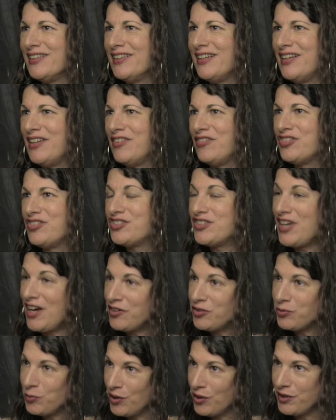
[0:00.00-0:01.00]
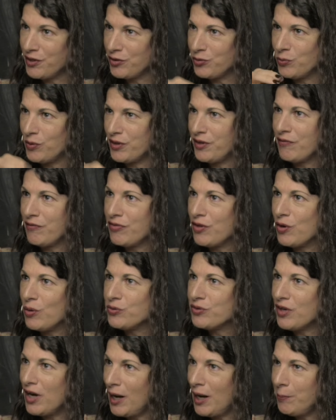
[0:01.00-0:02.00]
And if sex work is one of
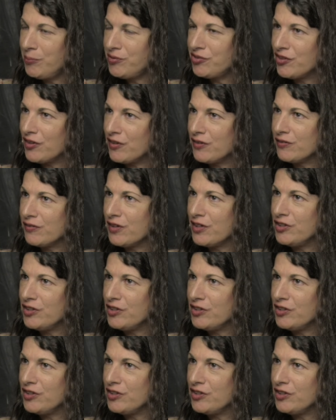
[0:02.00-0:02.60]
those options,